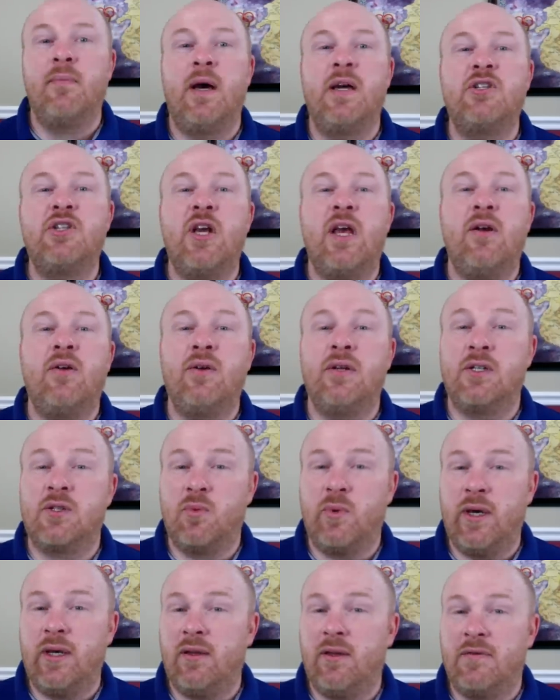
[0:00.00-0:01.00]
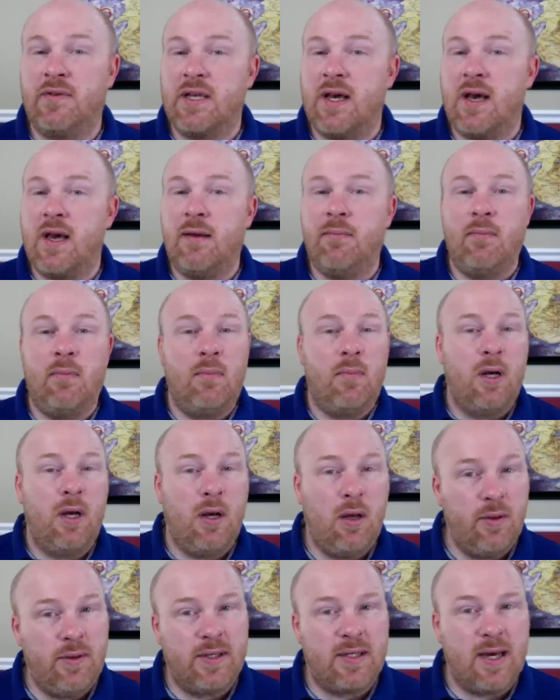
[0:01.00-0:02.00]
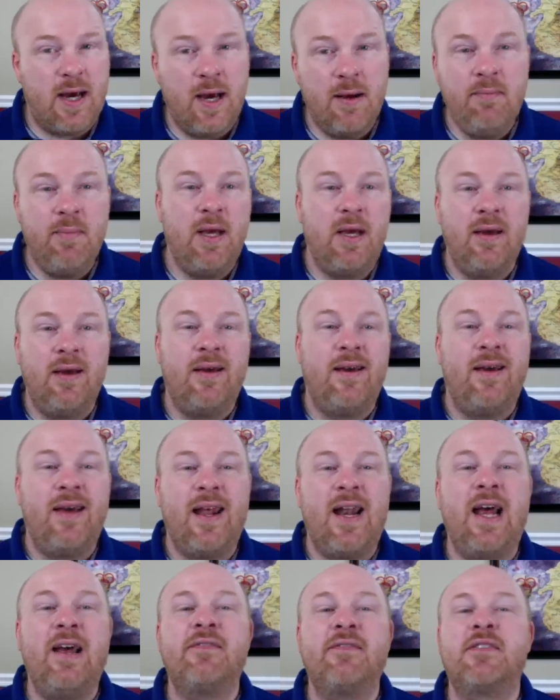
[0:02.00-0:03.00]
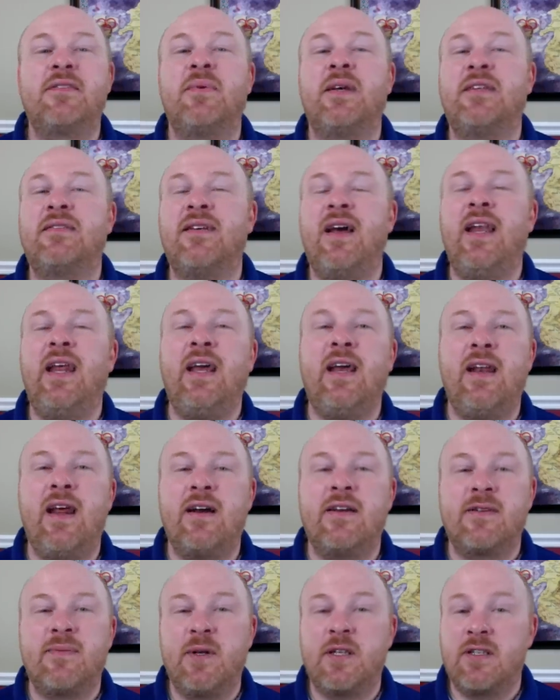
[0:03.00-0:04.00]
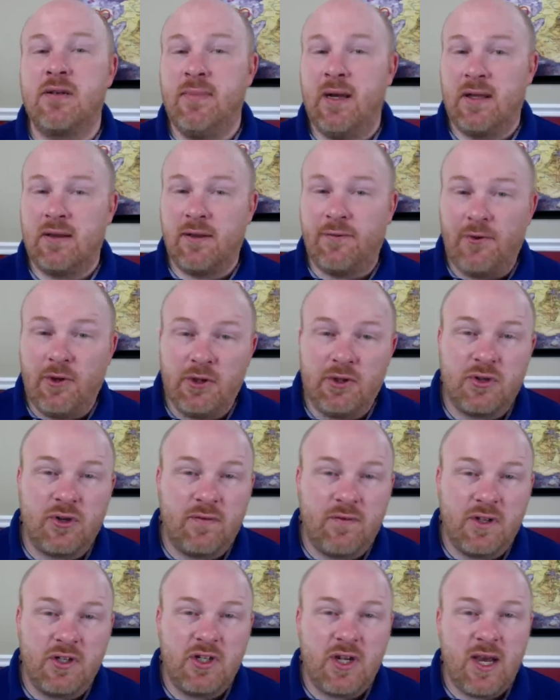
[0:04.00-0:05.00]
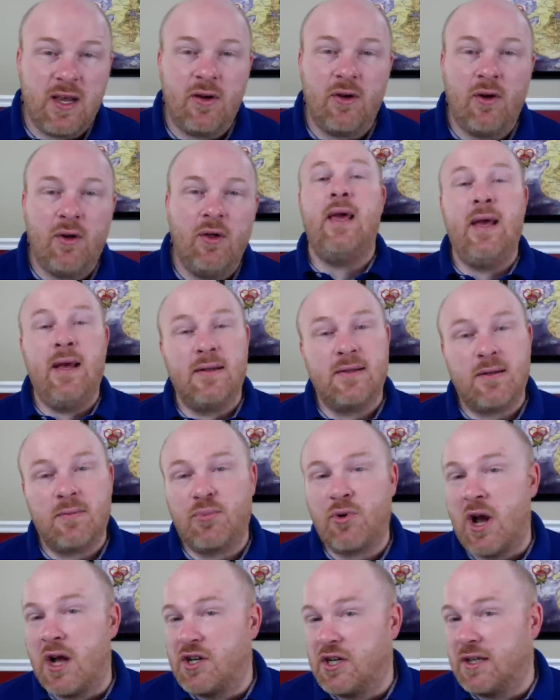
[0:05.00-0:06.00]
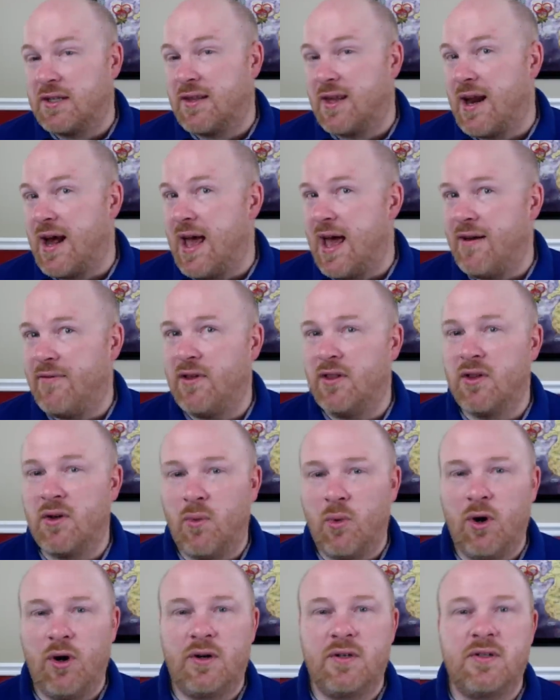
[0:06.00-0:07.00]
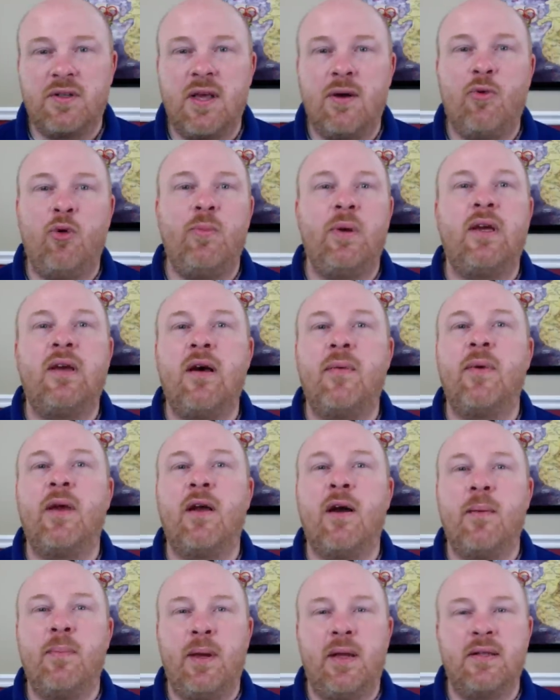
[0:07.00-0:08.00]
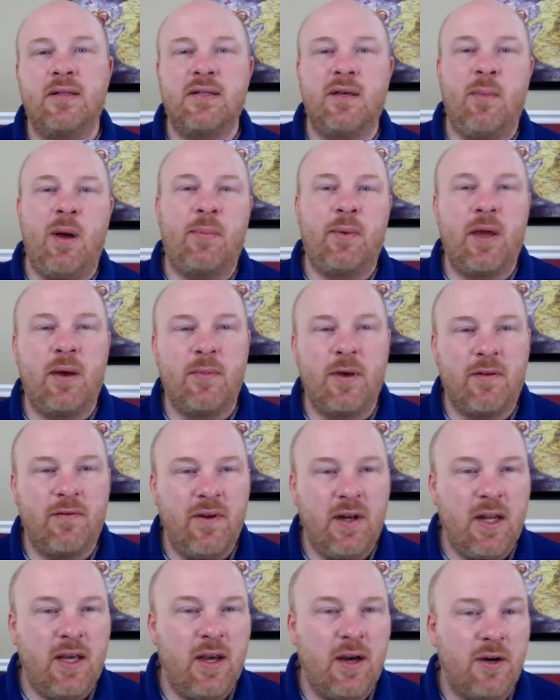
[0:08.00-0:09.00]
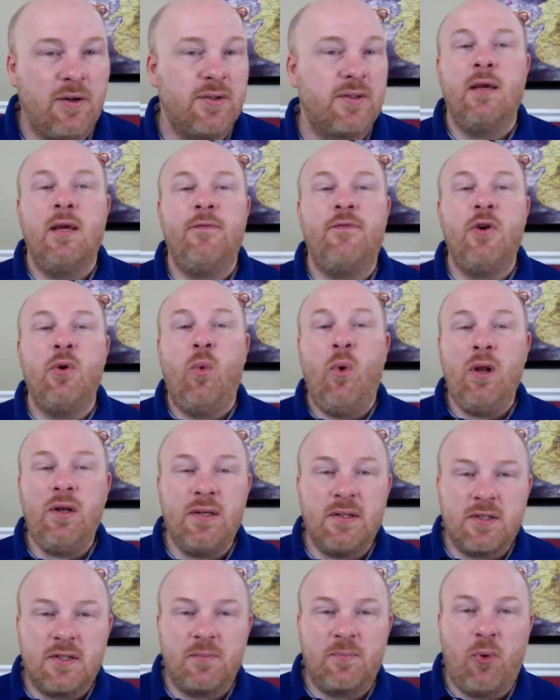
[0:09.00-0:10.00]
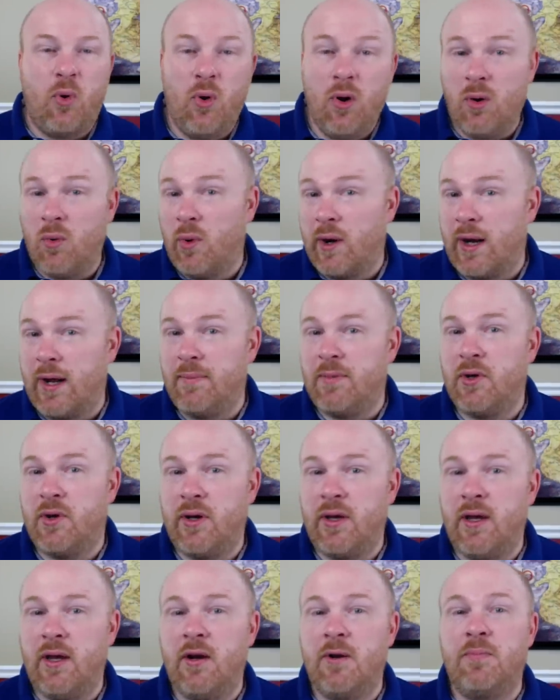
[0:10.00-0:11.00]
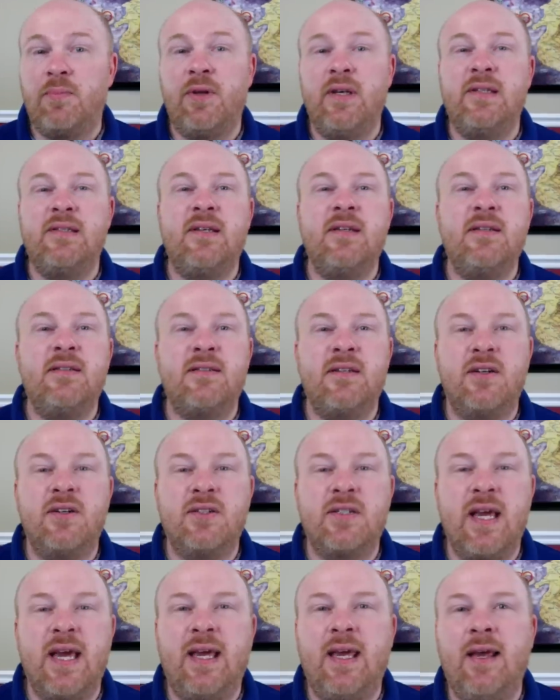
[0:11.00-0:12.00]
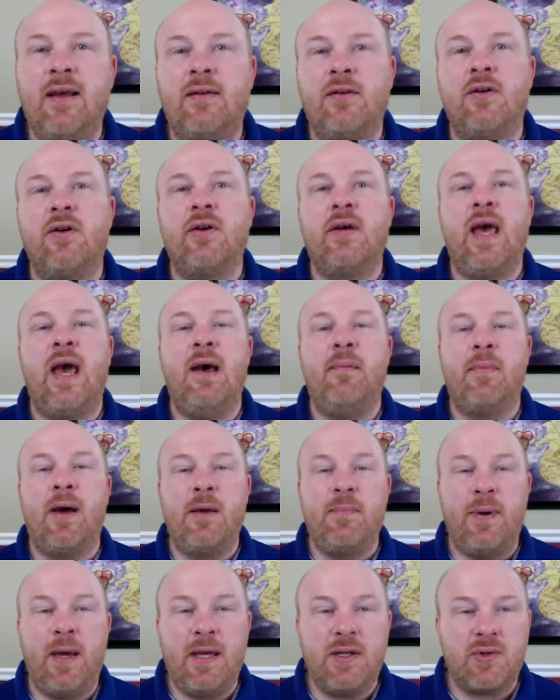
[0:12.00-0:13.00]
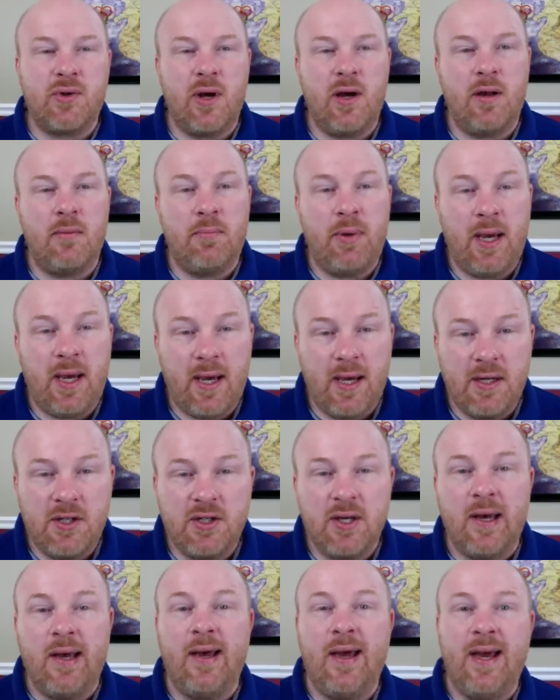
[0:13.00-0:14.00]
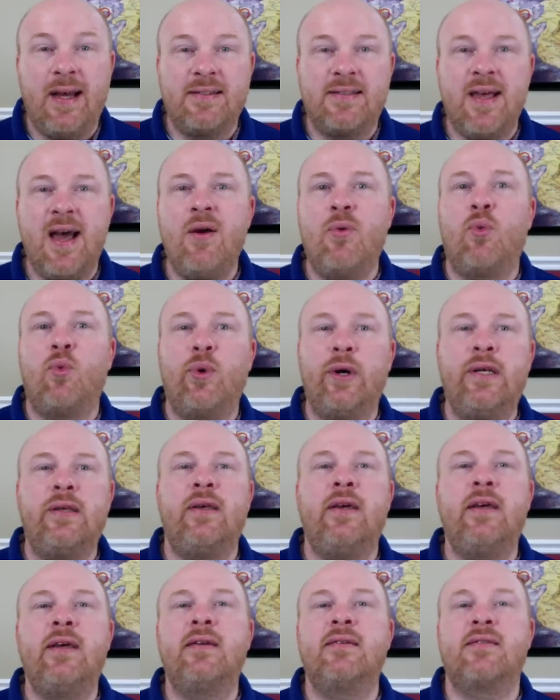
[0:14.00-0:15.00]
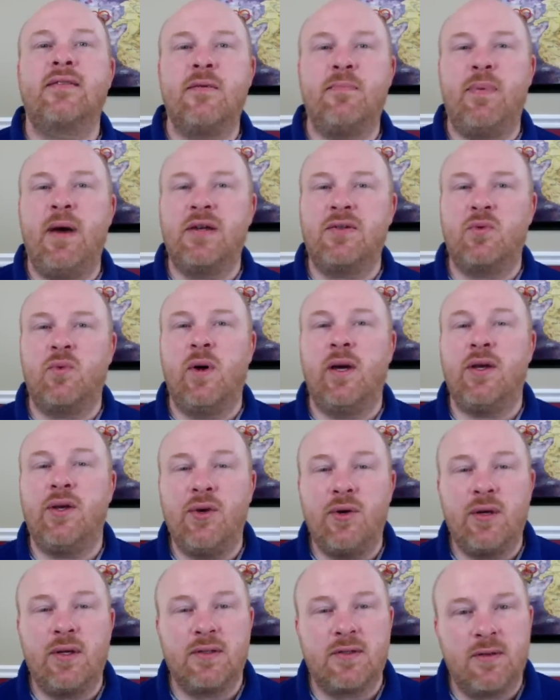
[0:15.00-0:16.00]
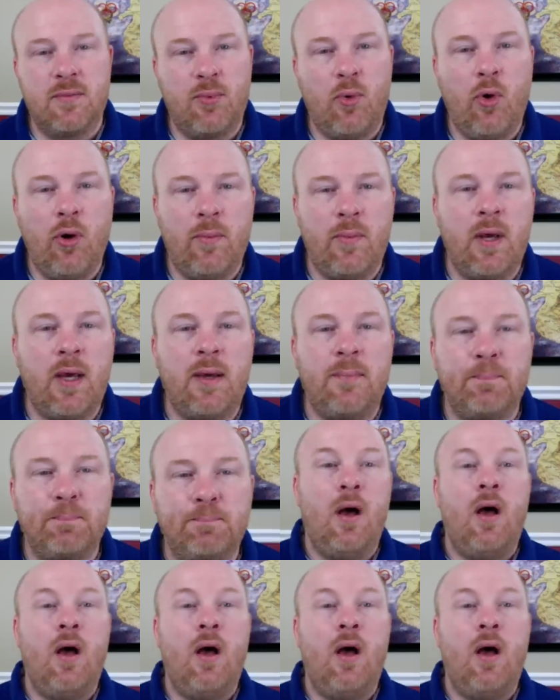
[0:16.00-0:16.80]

My channel is Wheel of Time all the time, and I have some exciting announcements about the future of the channel and some projects that I have in the works that will be coming up in some upcoming videos. If you want to support what I'm doing here, please consider taking a look at my Patreon page, as that really is the best way you can support me.